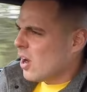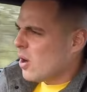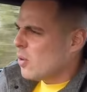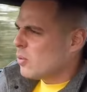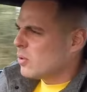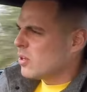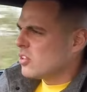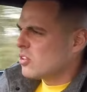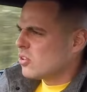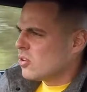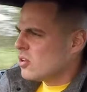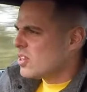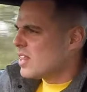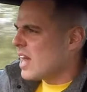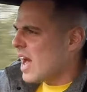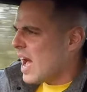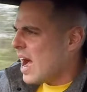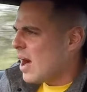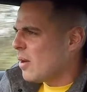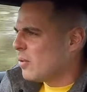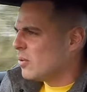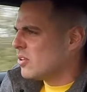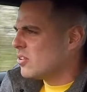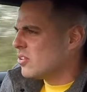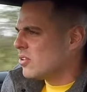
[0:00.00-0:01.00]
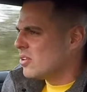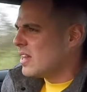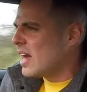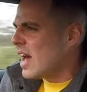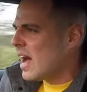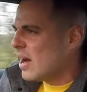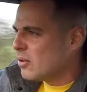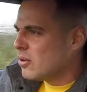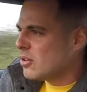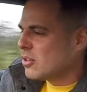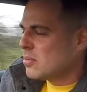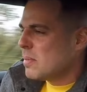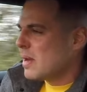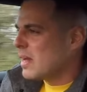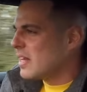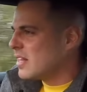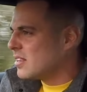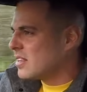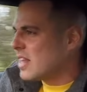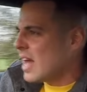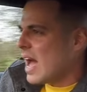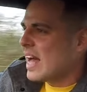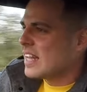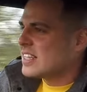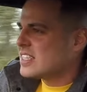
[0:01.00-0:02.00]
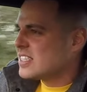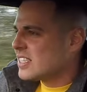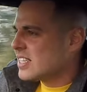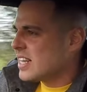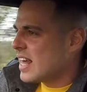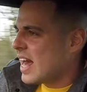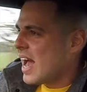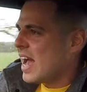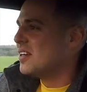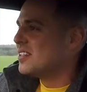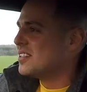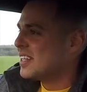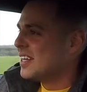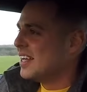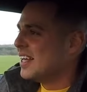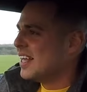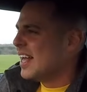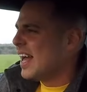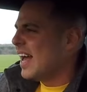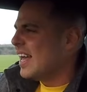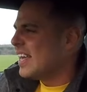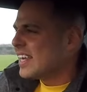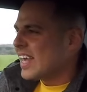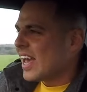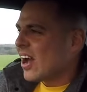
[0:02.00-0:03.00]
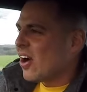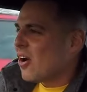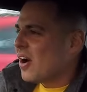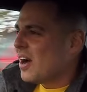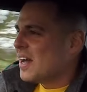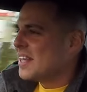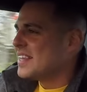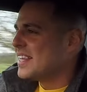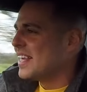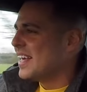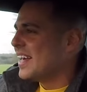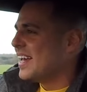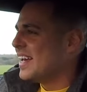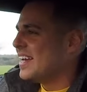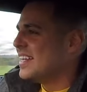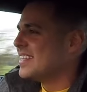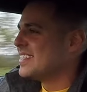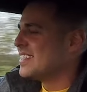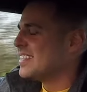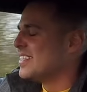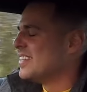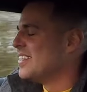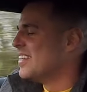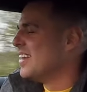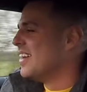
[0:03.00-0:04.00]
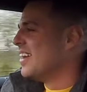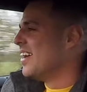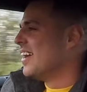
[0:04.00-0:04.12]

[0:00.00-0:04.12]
I want to do that, I want to do that, I want to add to that, and you get ideas, and